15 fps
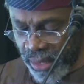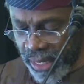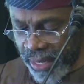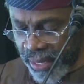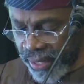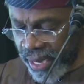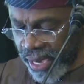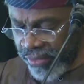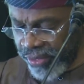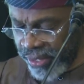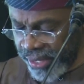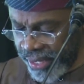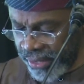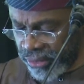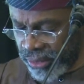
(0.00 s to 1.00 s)
Our gathering
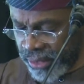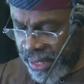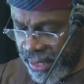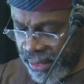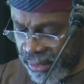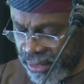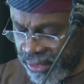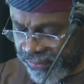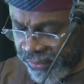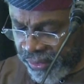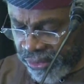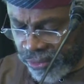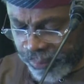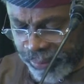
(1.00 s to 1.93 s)
here today is first to